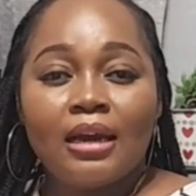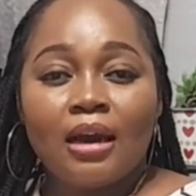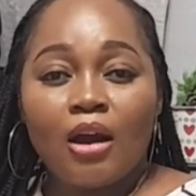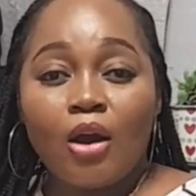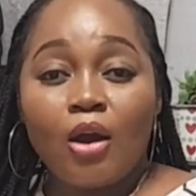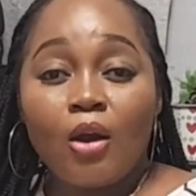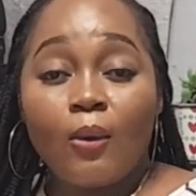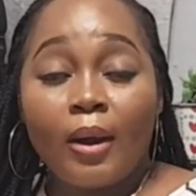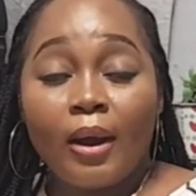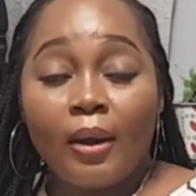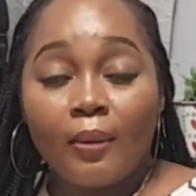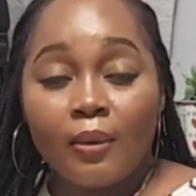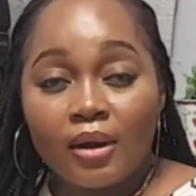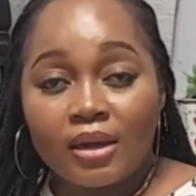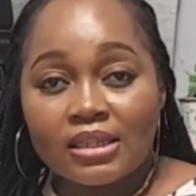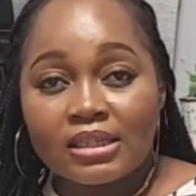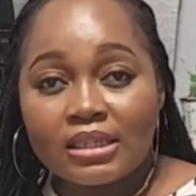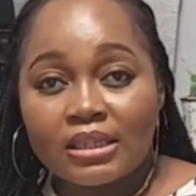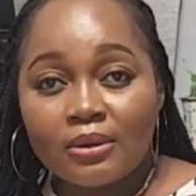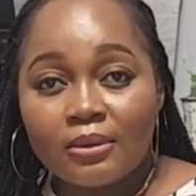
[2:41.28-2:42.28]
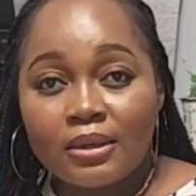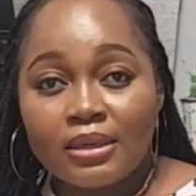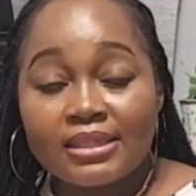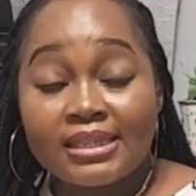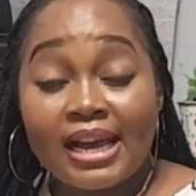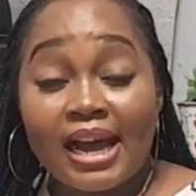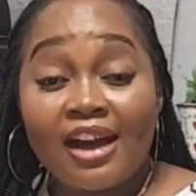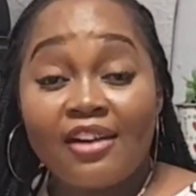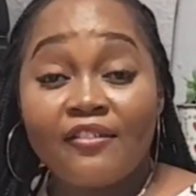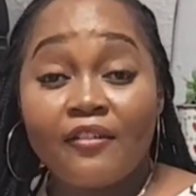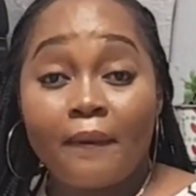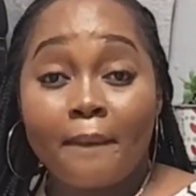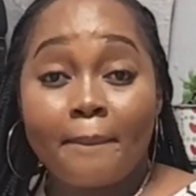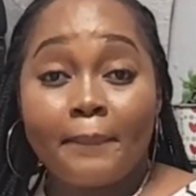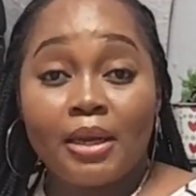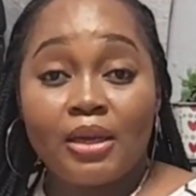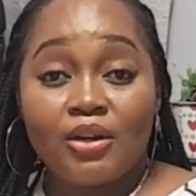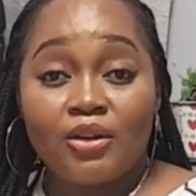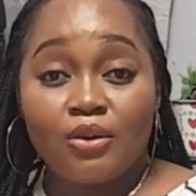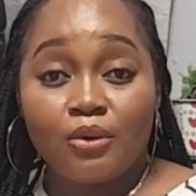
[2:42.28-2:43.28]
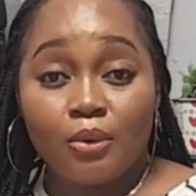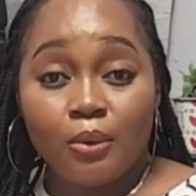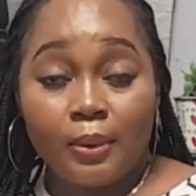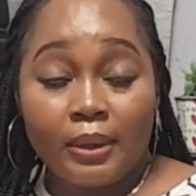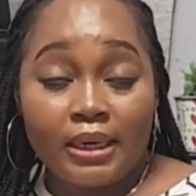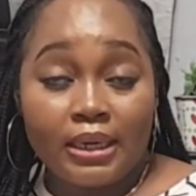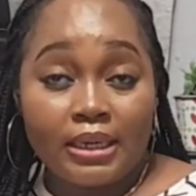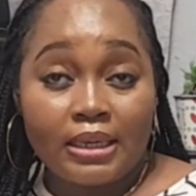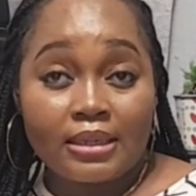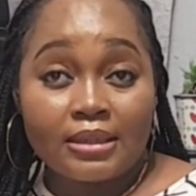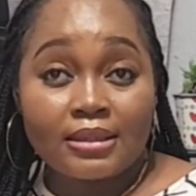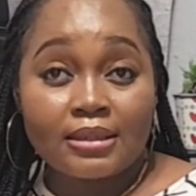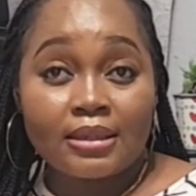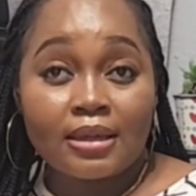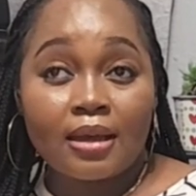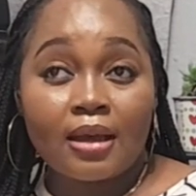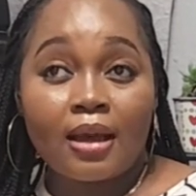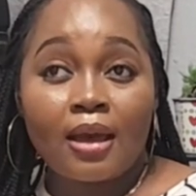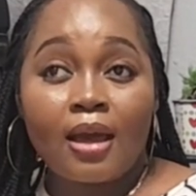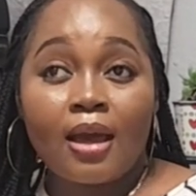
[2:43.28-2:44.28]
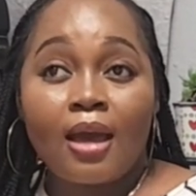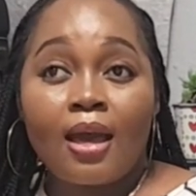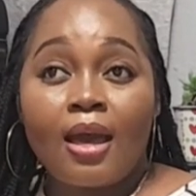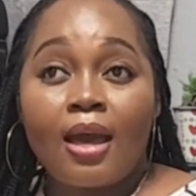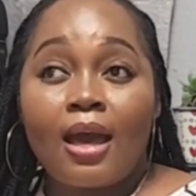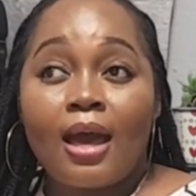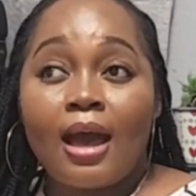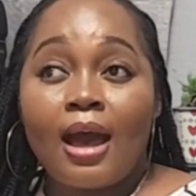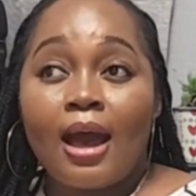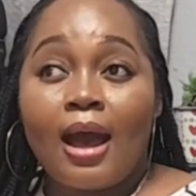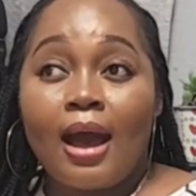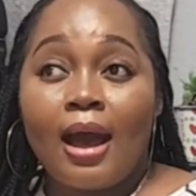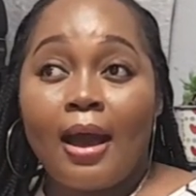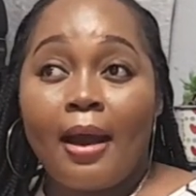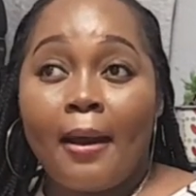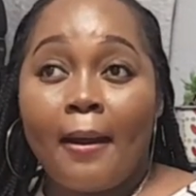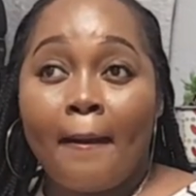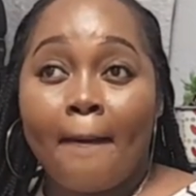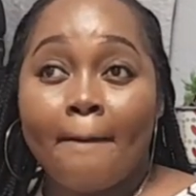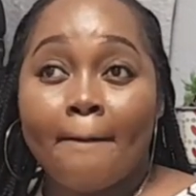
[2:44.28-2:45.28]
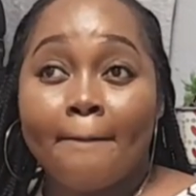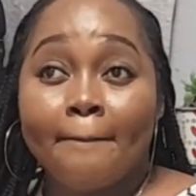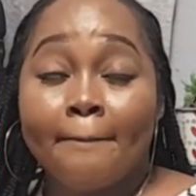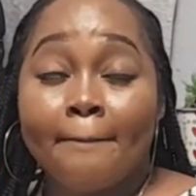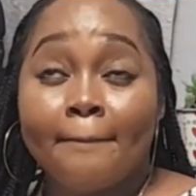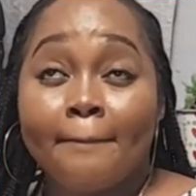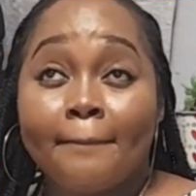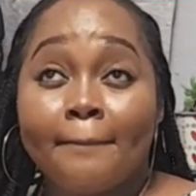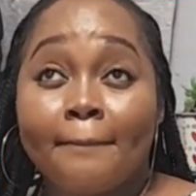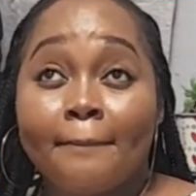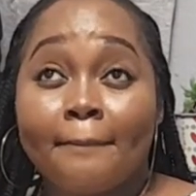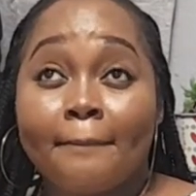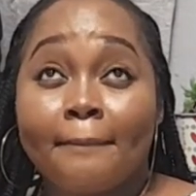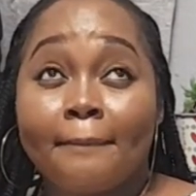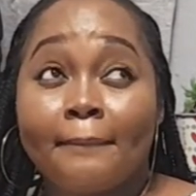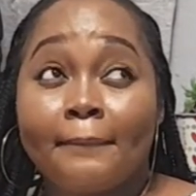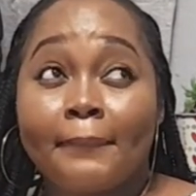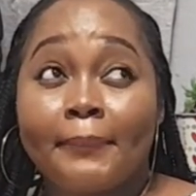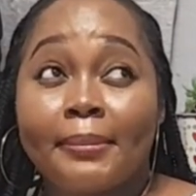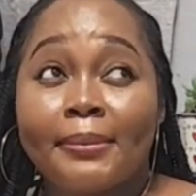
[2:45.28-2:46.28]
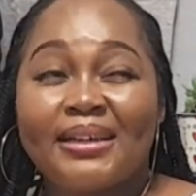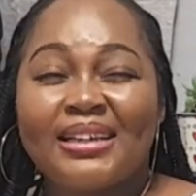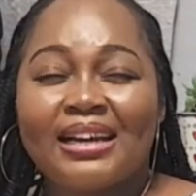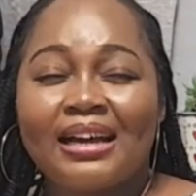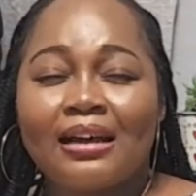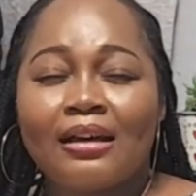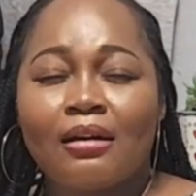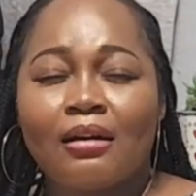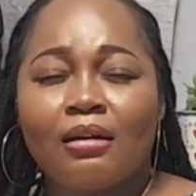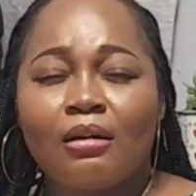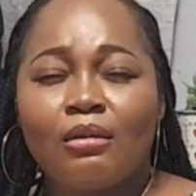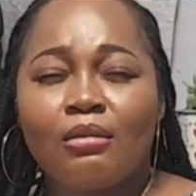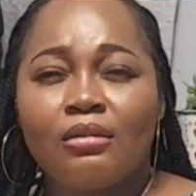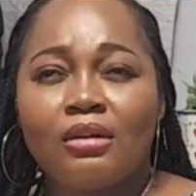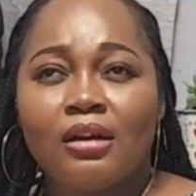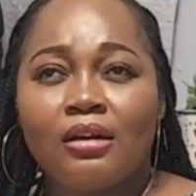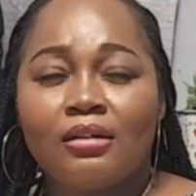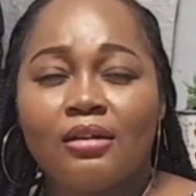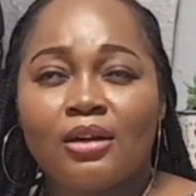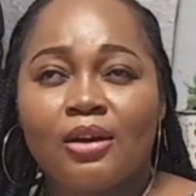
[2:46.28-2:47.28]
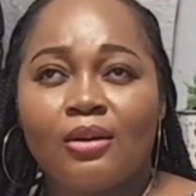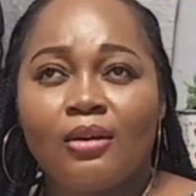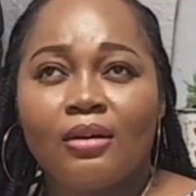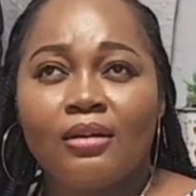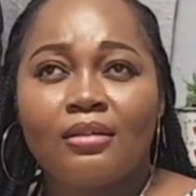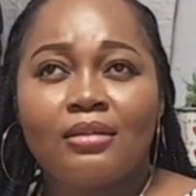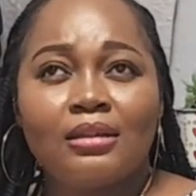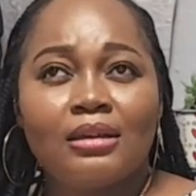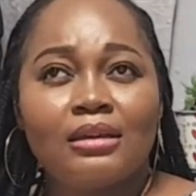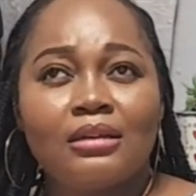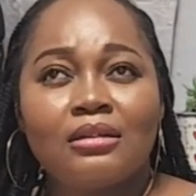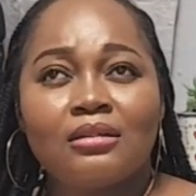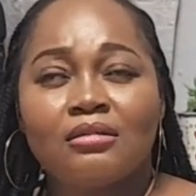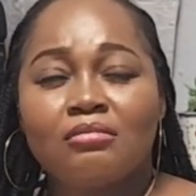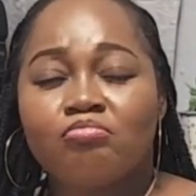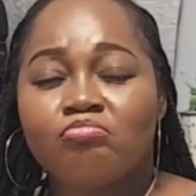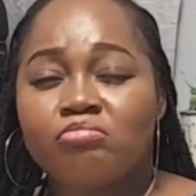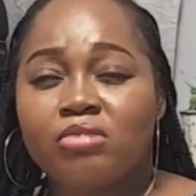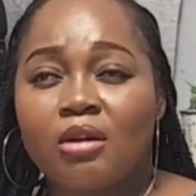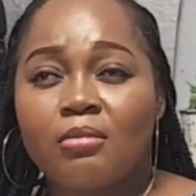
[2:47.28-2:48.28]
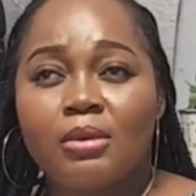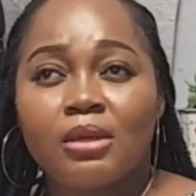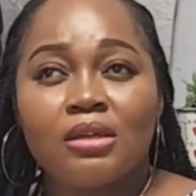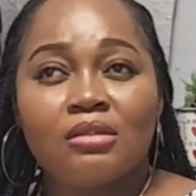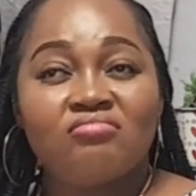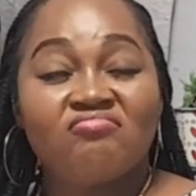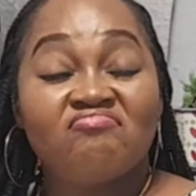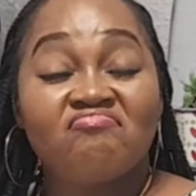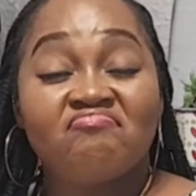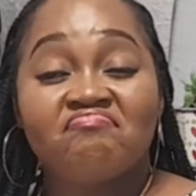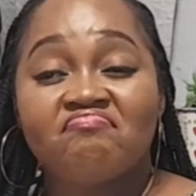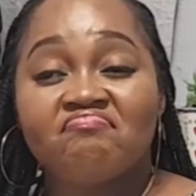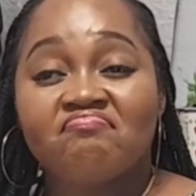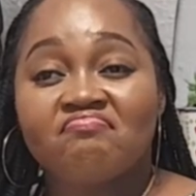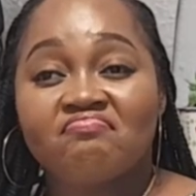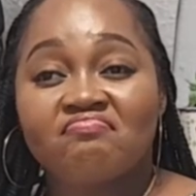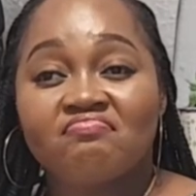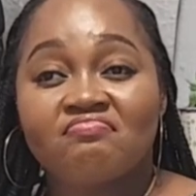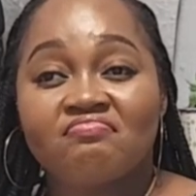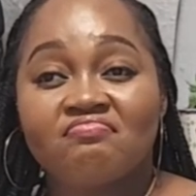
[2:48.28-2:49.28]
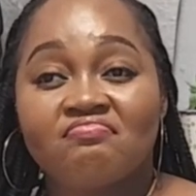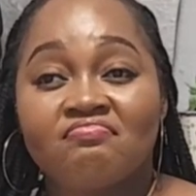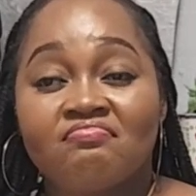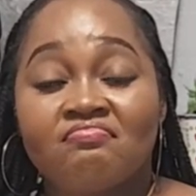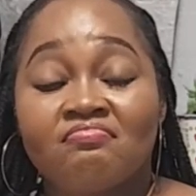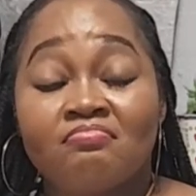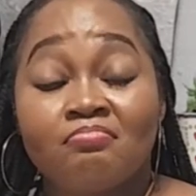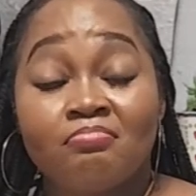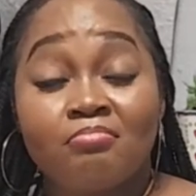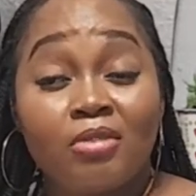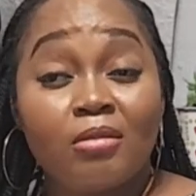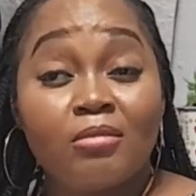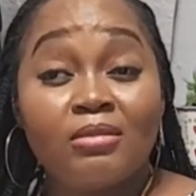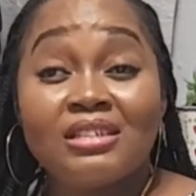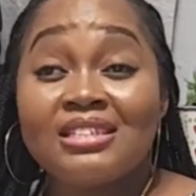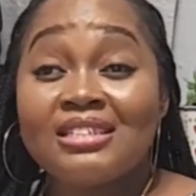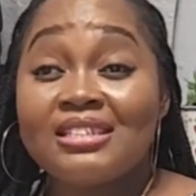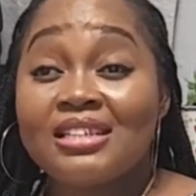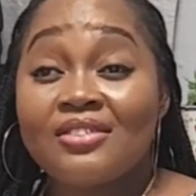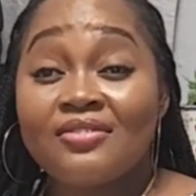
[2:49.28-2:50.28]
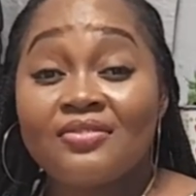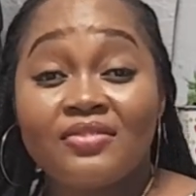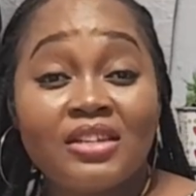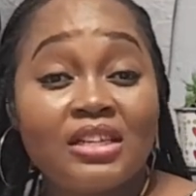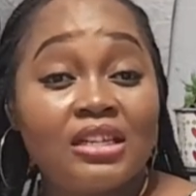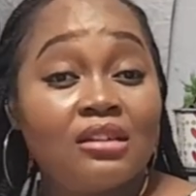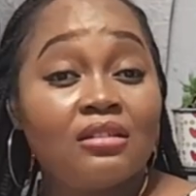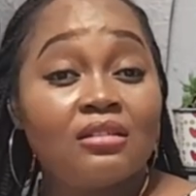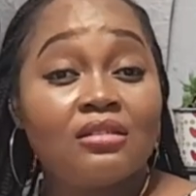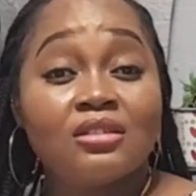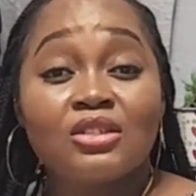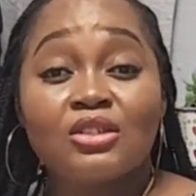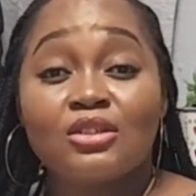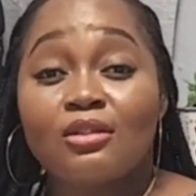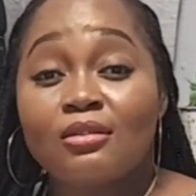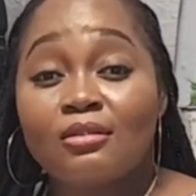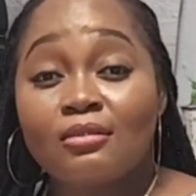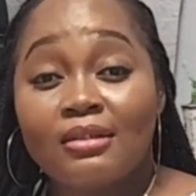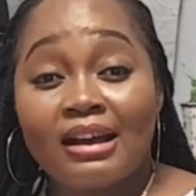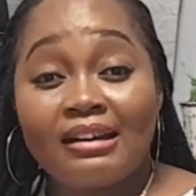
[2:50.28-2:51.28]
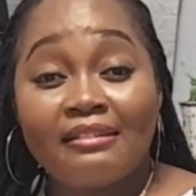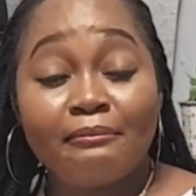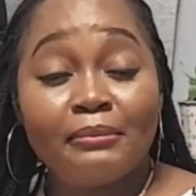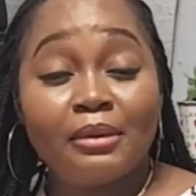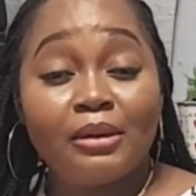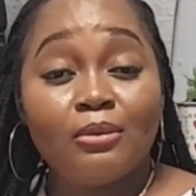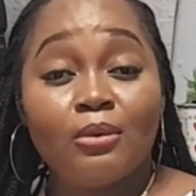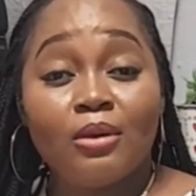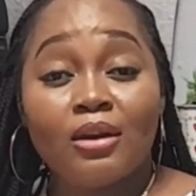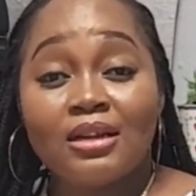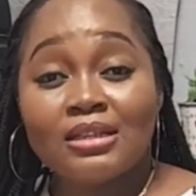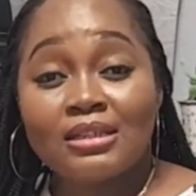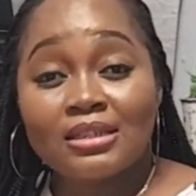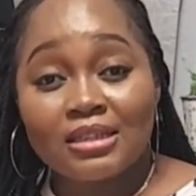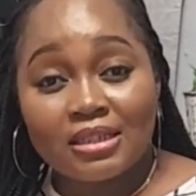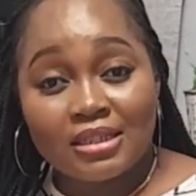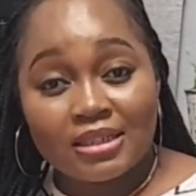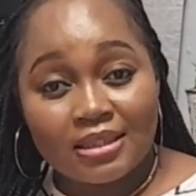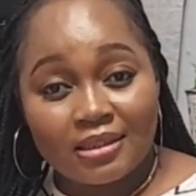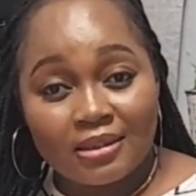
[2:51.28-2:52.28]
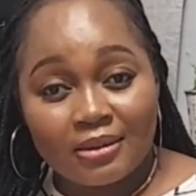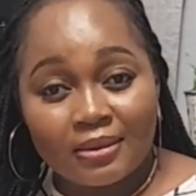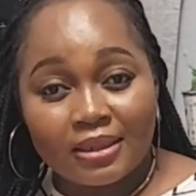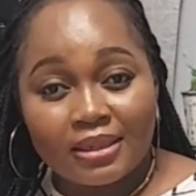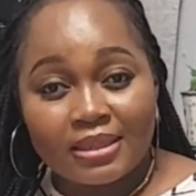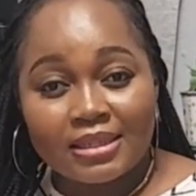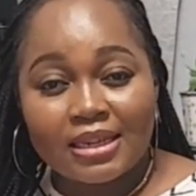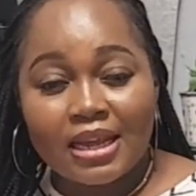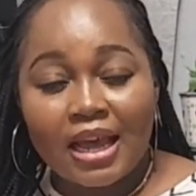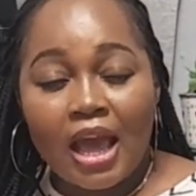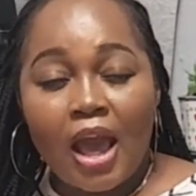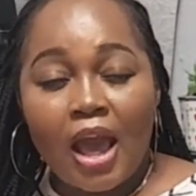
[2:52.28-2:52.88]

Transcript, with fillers: how I want to do it, I haven't been doing it. Um, uh, how long though? I think probably probably seven years now I've been wanting to do it